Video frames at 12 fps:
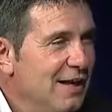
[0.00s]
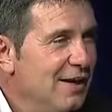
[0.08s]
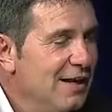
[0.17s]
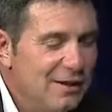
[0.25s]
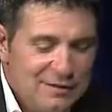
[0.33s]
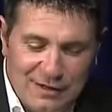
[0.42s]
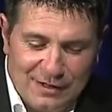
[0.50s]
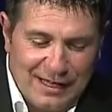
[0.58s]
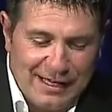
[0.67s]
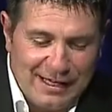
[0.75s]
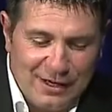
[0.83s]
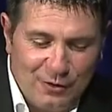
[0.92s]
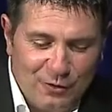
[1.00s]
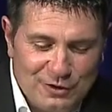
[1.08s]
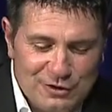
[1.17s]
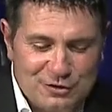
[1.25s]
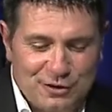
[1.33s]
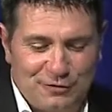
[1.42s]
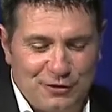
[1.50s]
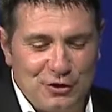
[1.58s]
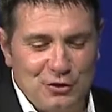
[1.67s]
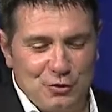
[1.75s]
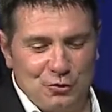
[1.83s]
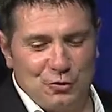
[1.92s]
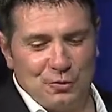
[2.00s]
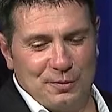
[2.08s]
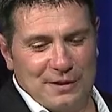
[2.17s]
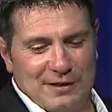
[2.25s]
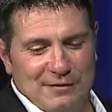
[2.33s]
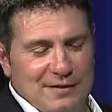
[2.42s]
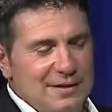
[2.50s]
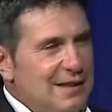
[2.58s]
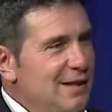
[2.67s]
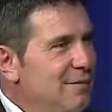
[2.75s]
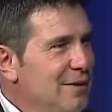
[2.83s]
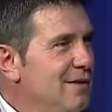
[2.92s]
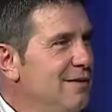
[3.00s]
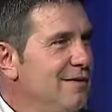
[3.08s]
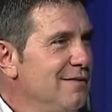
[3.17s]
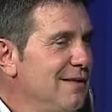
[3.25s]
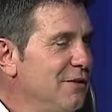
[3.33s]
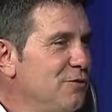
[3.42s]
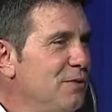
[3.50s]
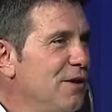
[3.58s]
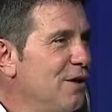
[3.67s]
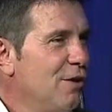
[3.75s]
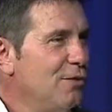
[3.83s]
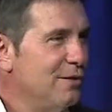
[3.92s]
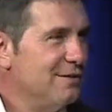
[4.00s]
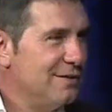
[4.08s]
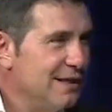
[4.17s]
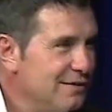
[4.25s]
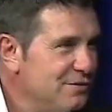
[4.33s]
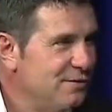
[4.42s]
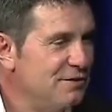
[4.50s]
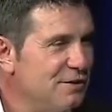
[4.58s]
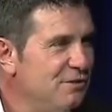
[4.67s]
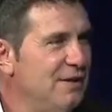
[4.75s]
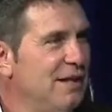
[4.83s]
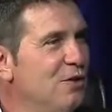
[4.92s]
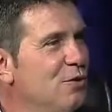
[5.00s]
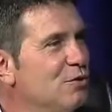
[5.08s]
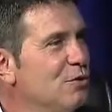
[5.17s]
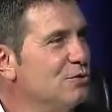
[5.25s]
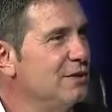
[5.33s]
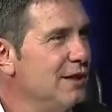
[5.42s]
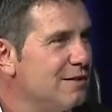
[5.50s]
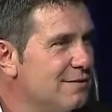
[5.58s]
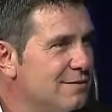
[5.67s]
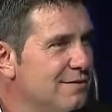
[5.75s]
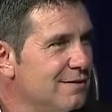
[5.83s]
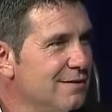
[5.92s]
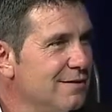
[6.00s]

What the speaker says: Now, all this stuff on YouTube and everything, I mean, that's where to go these days, especially if you're getting all those hits.